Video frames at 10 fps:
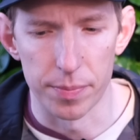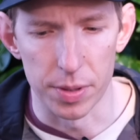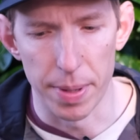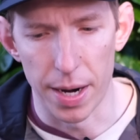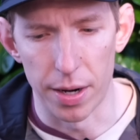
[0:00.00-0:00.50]

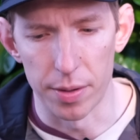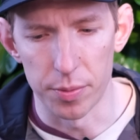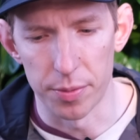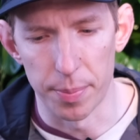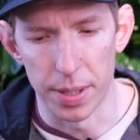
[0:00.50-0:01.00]
and pair it
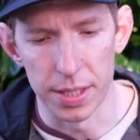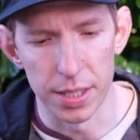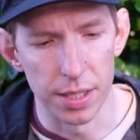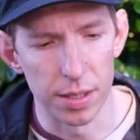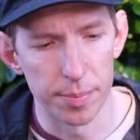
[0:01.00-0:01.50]
with the button
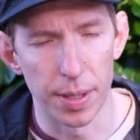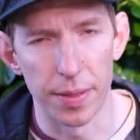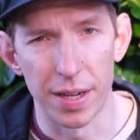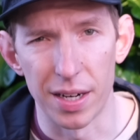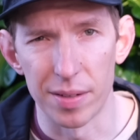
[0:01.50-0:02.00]
here, button
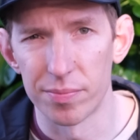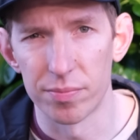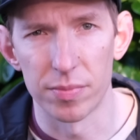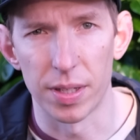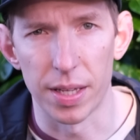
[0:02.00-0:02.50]
there.
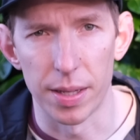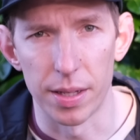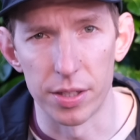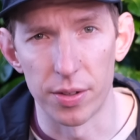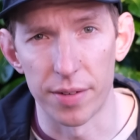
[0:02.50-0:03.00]

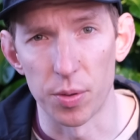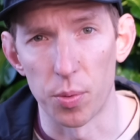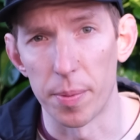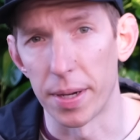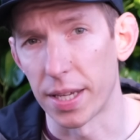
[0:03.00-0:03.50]
You don't have to
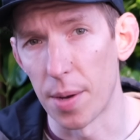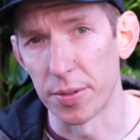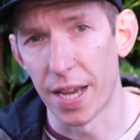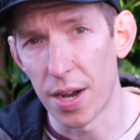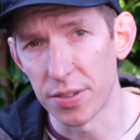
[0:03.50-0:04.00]
worry about cables
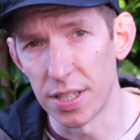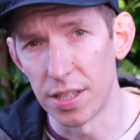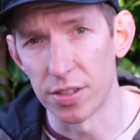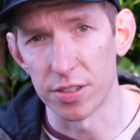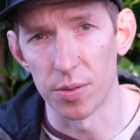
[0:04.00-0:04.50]
and housing
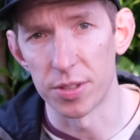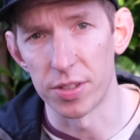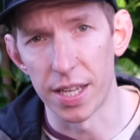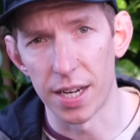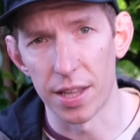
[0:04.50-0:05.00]
either. So once you
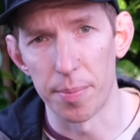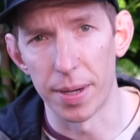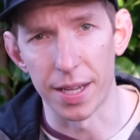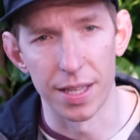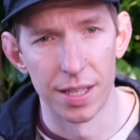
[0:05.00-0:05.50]
get on the
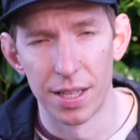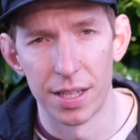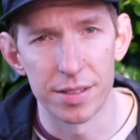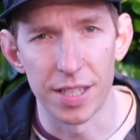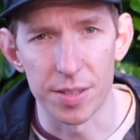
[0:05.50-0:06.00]
bike,
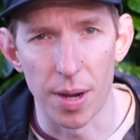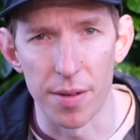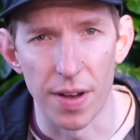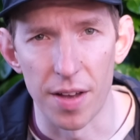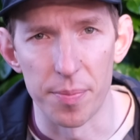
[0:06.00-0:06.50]
it takes probably
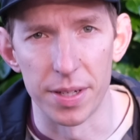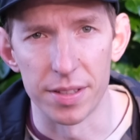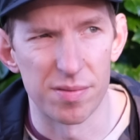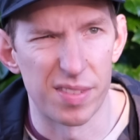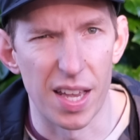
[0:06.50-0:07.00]
5
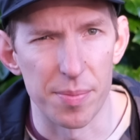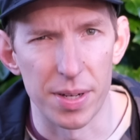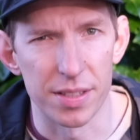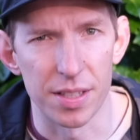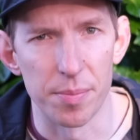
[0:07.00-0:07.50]
minutes, 10
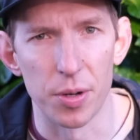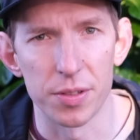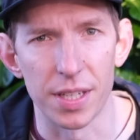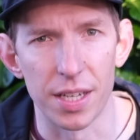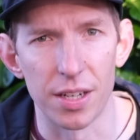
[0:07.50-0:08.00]
minutes at the most
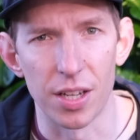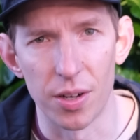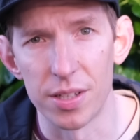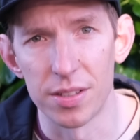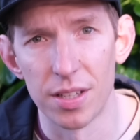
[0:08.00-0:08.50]
to get it all
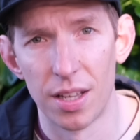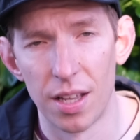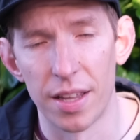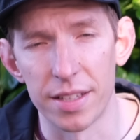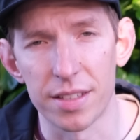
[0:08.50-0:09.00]
going.
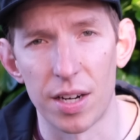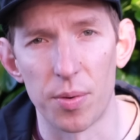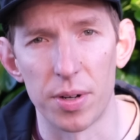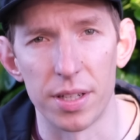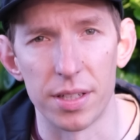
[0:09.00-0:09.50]
That's kind of
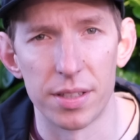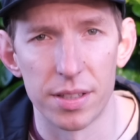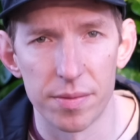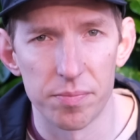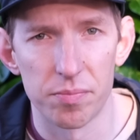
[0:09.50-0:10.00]
one of
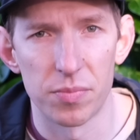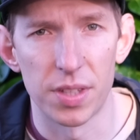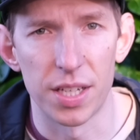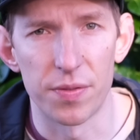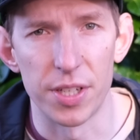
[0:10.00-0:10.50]
the
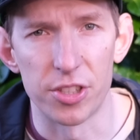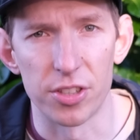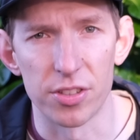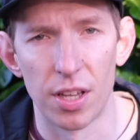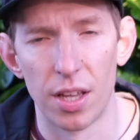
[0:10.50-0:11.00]
nice
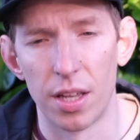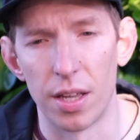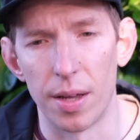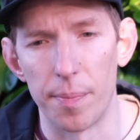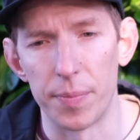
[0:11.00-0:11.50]
features.
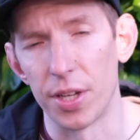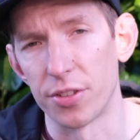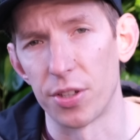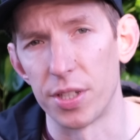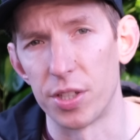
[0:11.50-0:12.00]
You
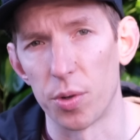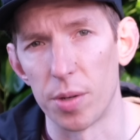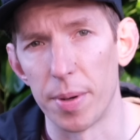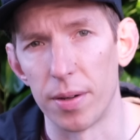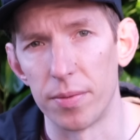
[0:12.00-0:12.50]
also don't need to worry
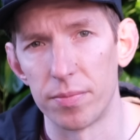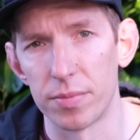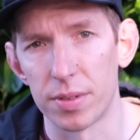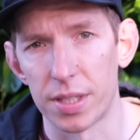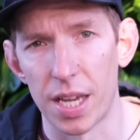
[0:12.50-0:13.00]
about
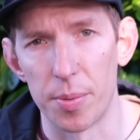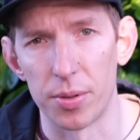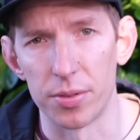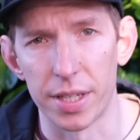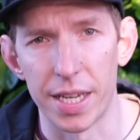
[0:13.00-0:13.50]

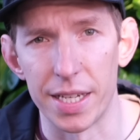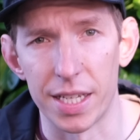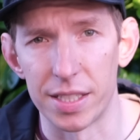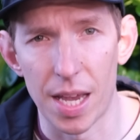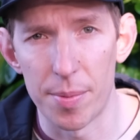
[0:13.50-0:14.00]
cable getting
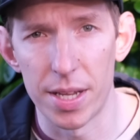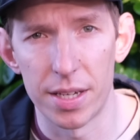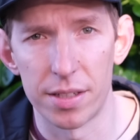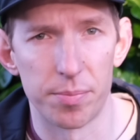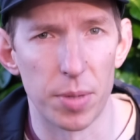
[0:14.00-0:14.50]

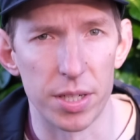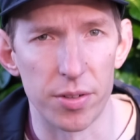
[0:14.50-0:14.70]
contaminated, muddy